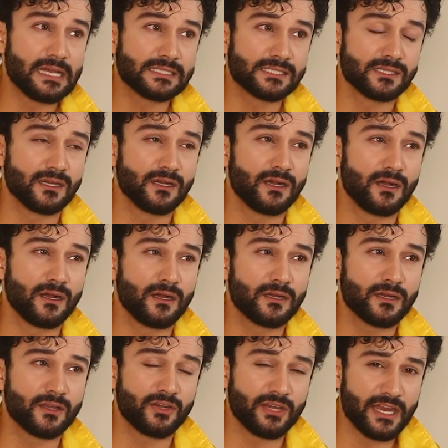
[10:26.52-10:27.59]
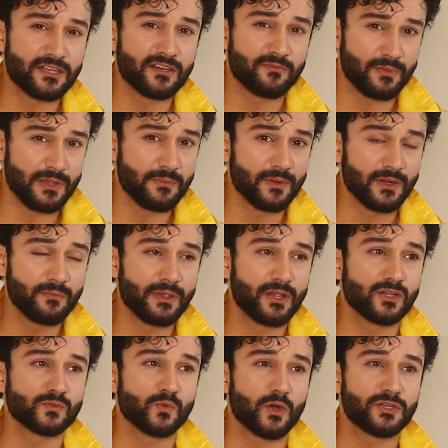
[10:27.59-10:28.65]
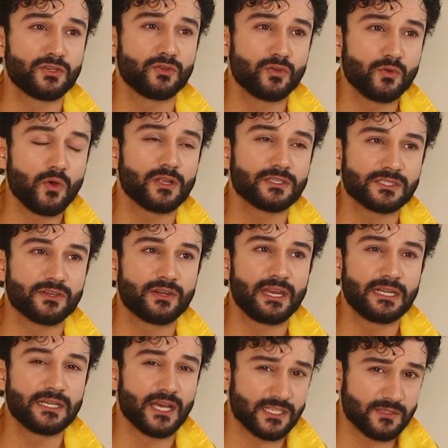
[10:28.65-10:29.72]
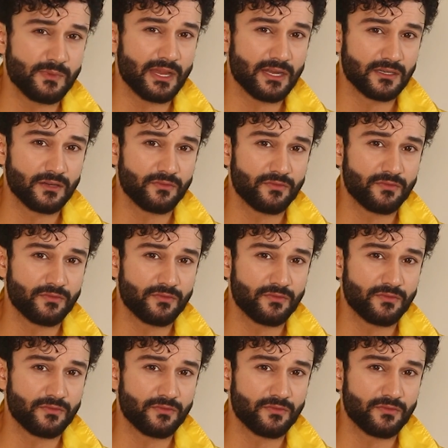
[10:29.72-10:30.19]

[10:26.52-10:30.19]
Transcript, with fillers: as uh, creative people because what you do on screen does make a